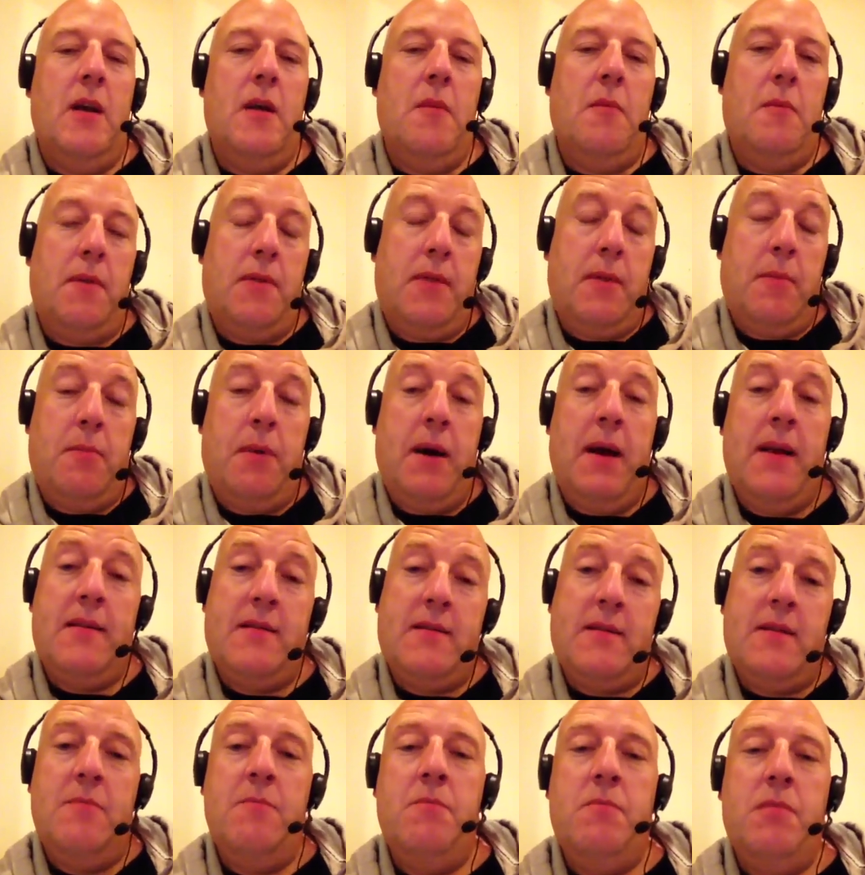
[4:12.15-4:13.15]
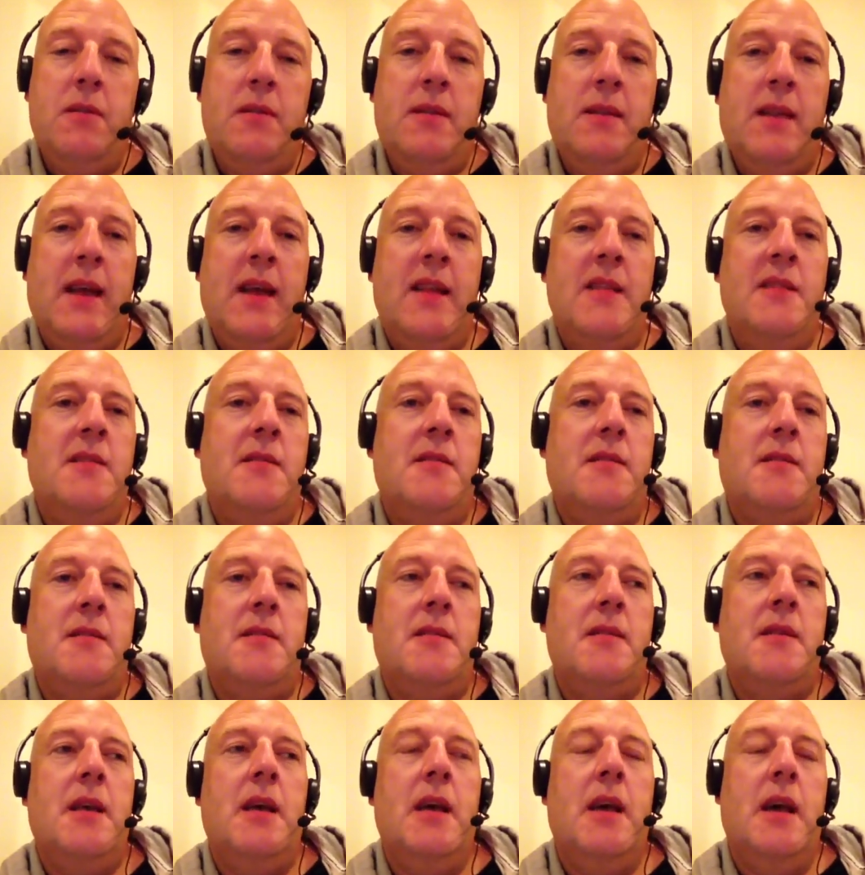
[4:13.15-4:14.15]
But the past simple
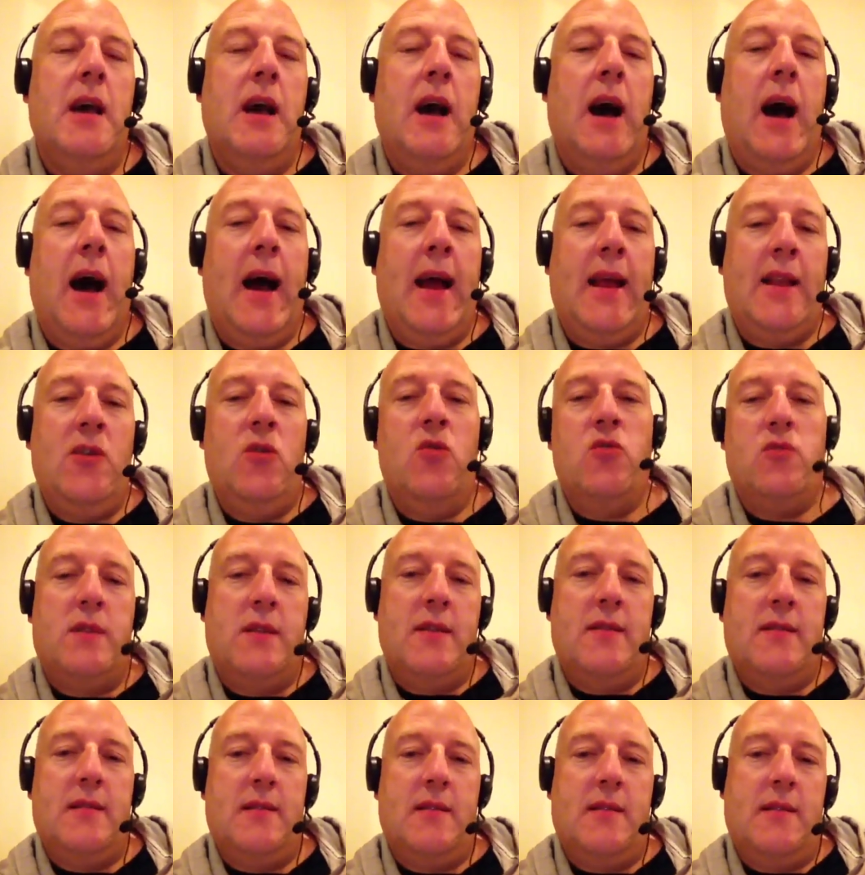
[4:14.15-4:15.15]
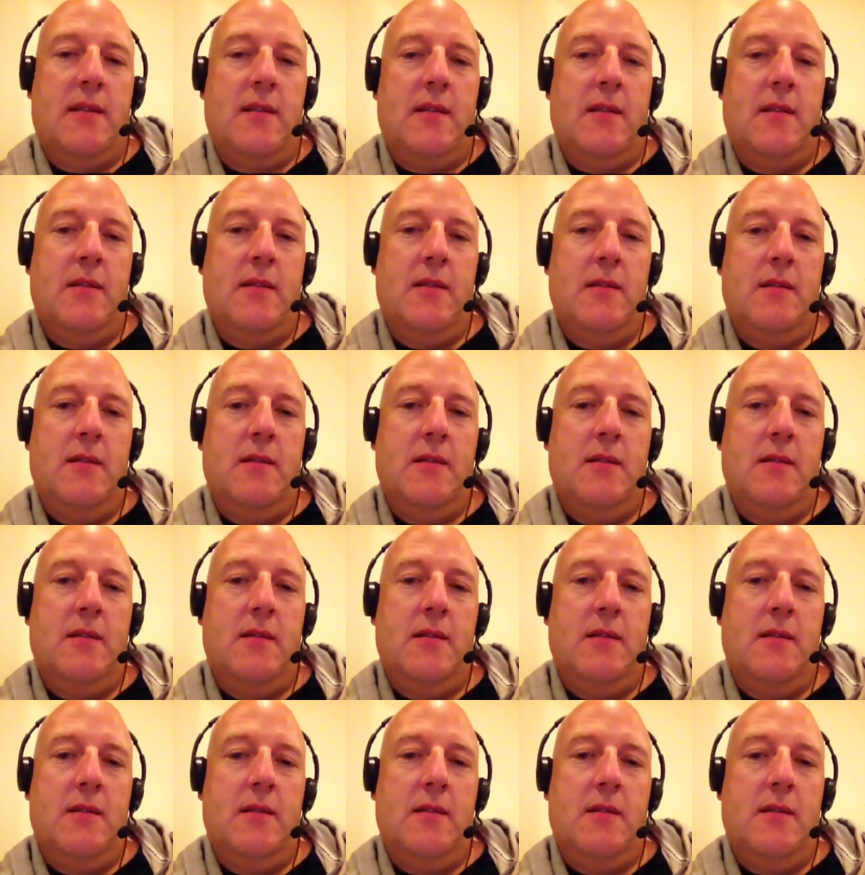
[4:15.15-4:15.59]
tense, I noticed,